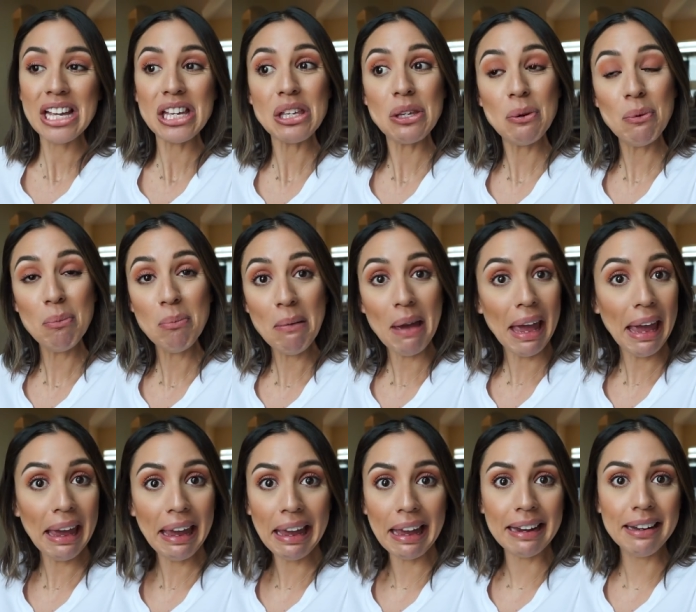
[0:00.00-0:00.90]
you
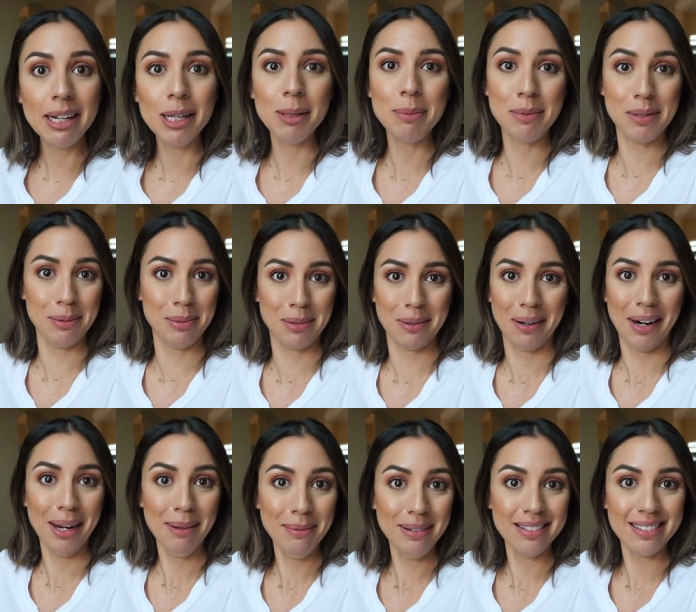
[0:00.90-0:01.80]
may end up
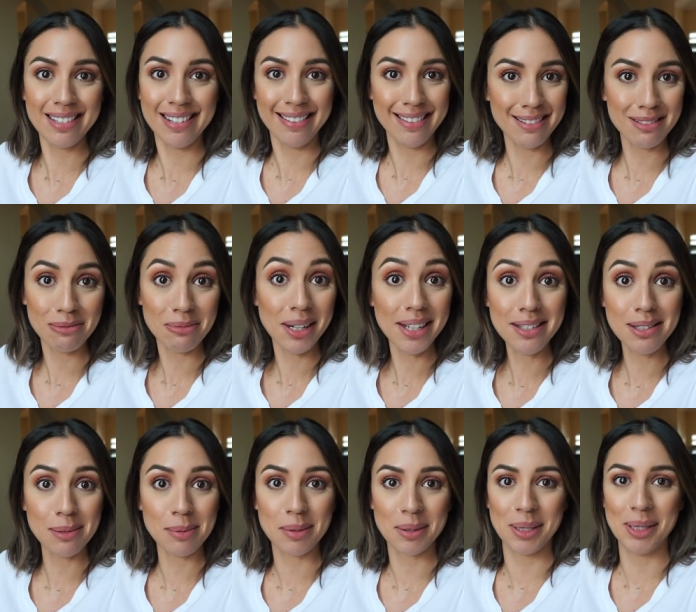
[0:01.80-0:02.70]
subscribing to this wine
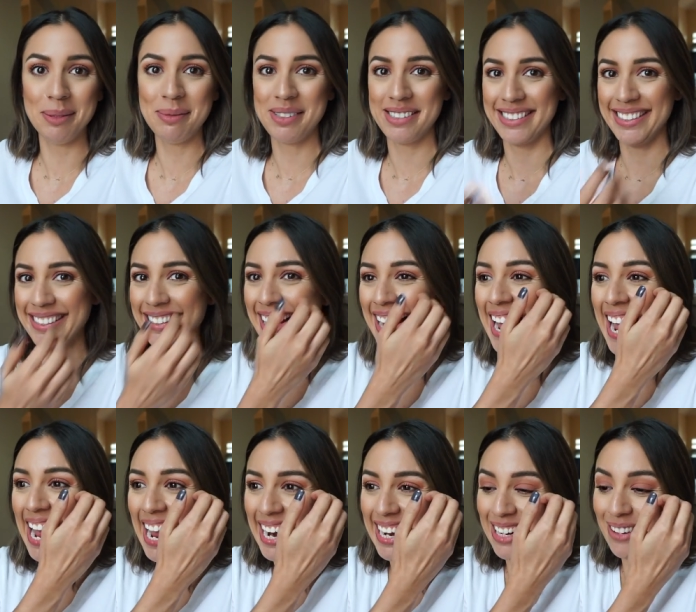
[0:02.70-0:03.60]
subscription.
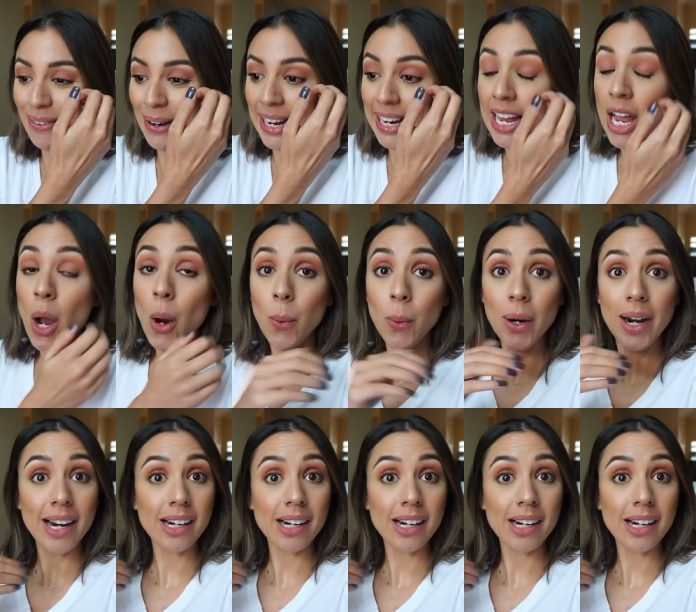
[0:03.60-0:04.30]
Anyway, we're